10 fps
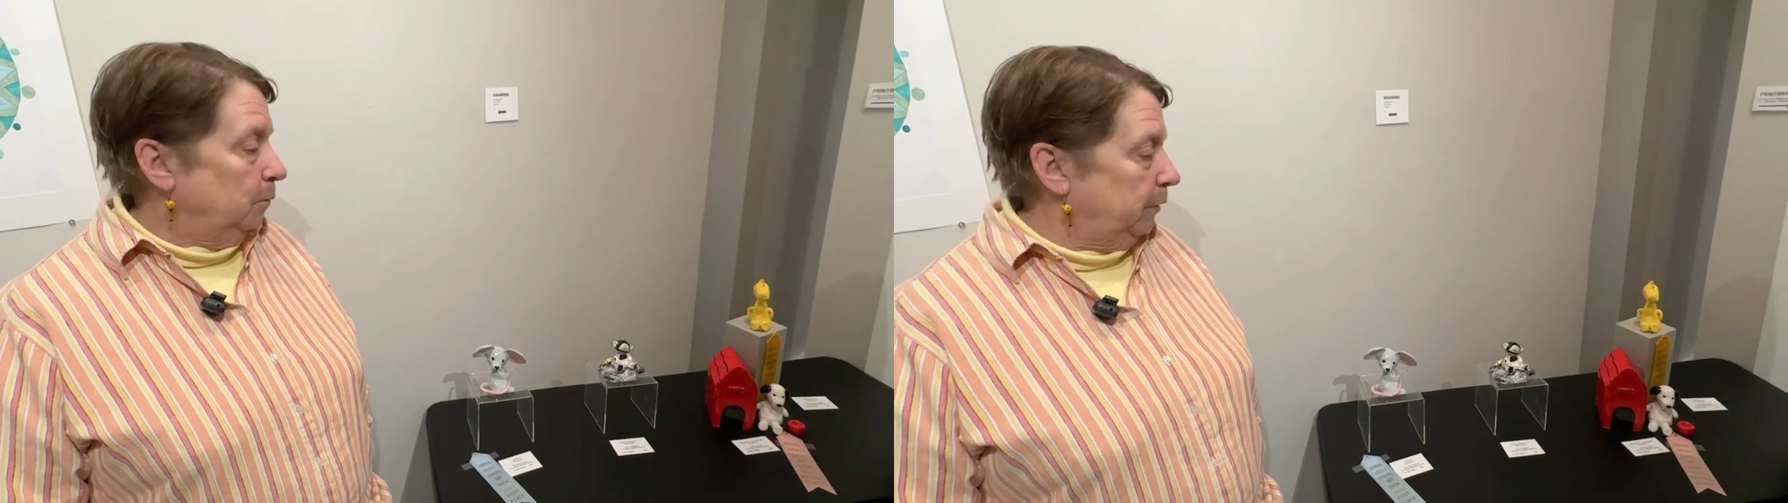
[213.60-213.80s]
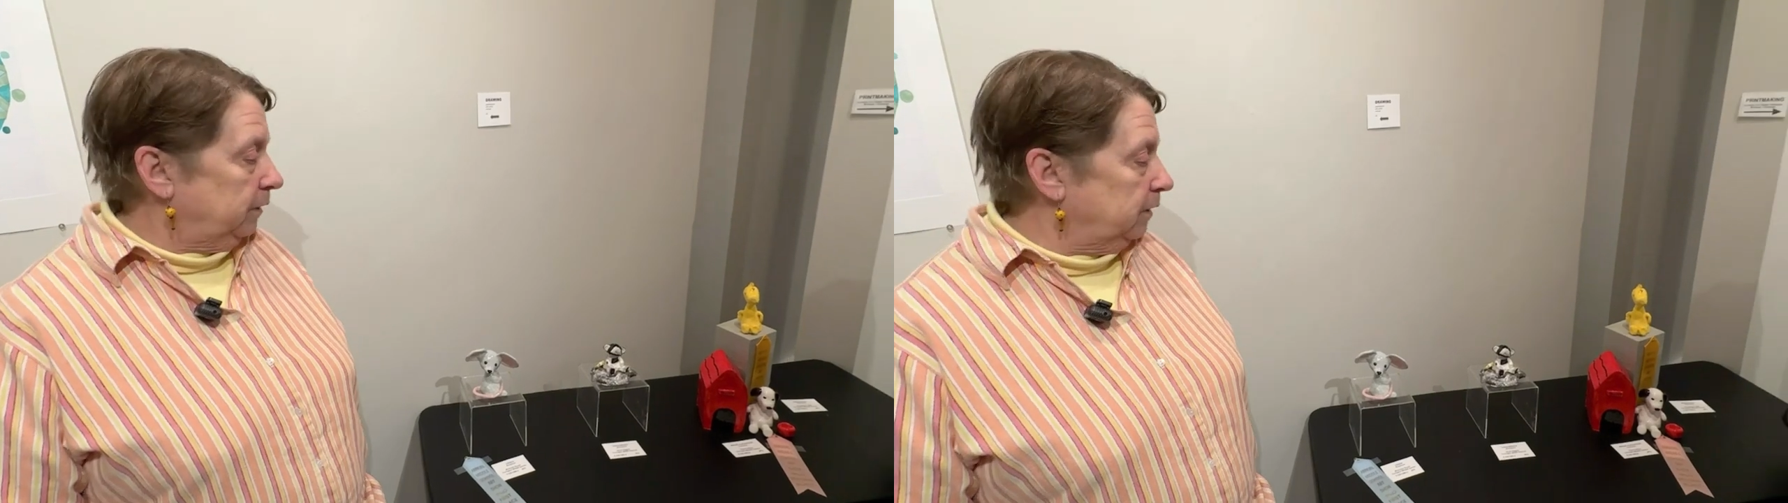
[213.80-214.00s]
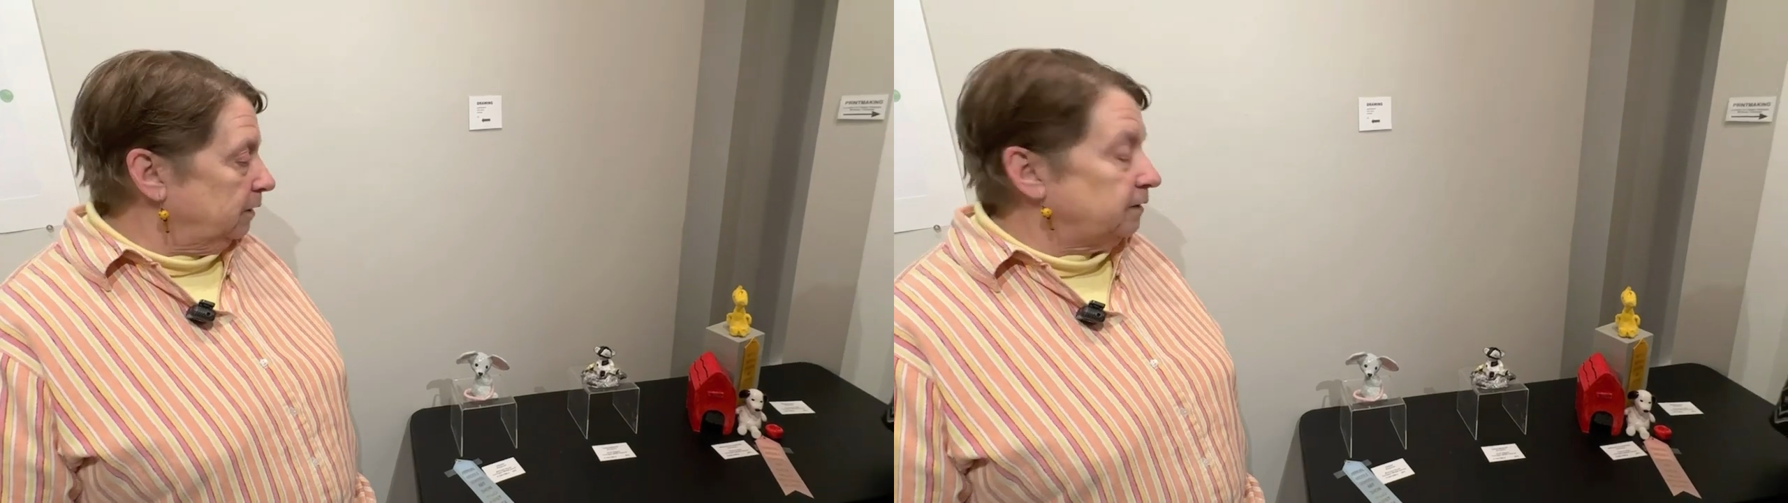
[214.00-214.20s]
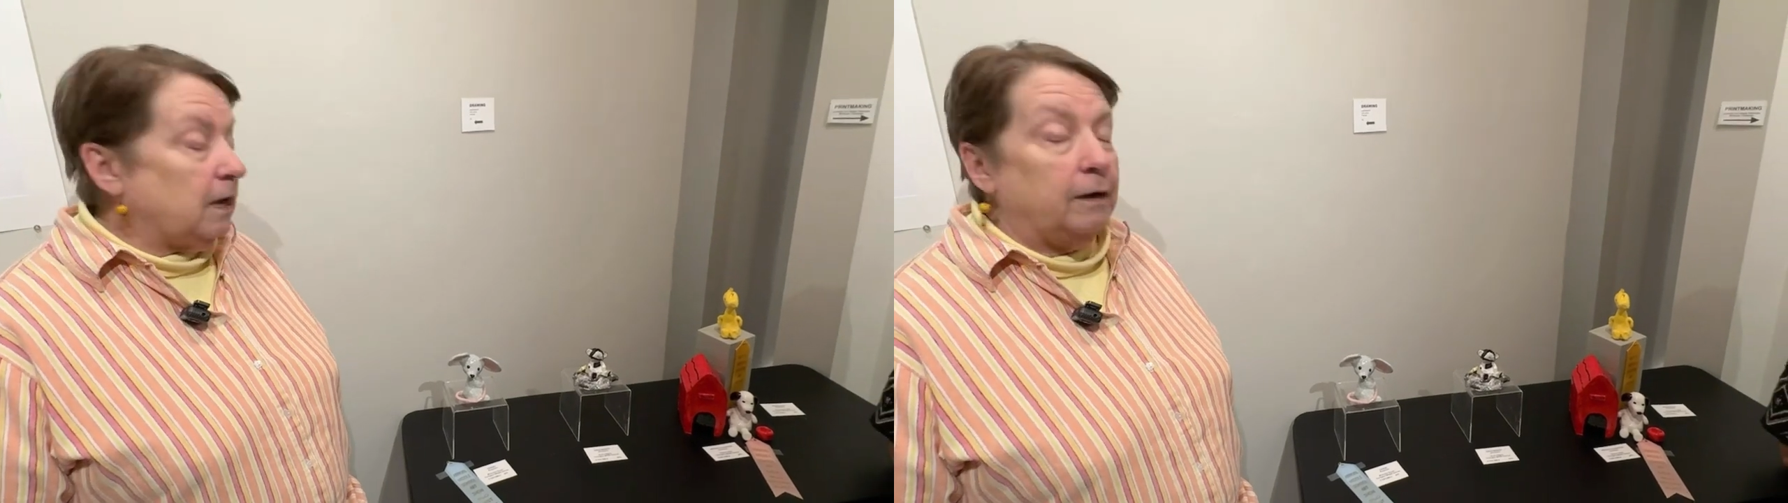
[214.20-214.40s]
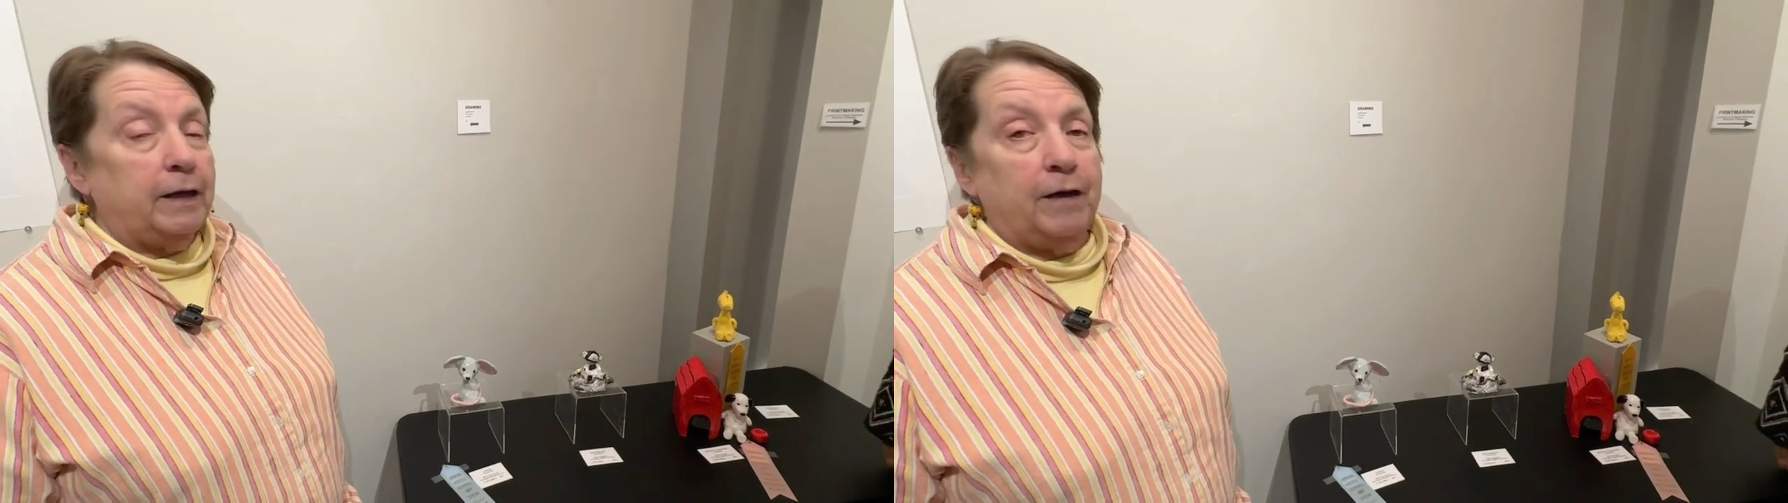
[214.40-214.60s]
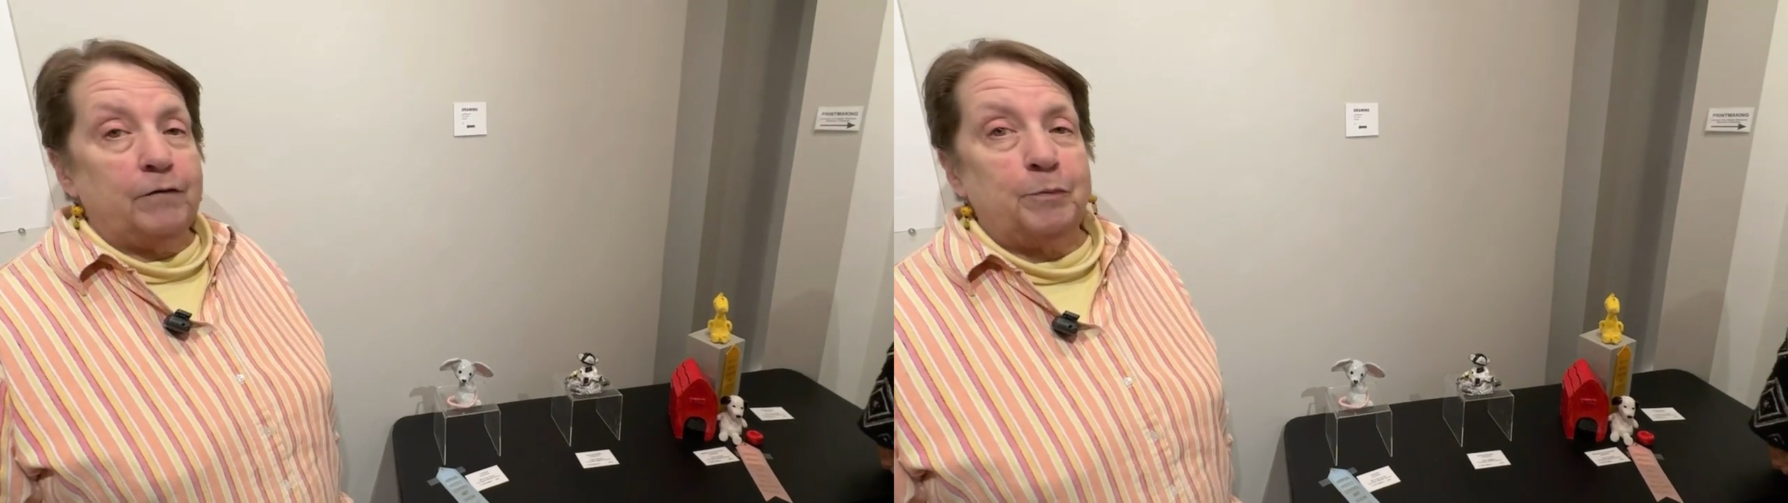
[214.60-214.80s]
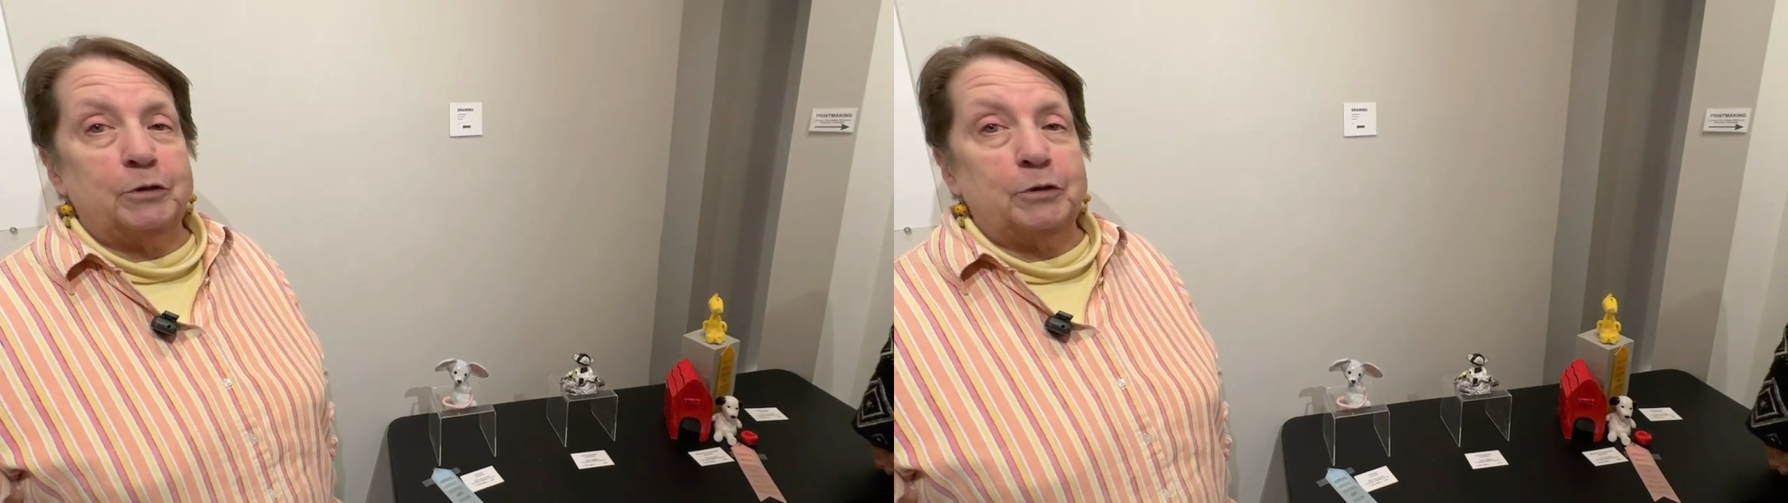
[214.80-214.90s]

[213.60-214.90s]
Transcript: but does not have a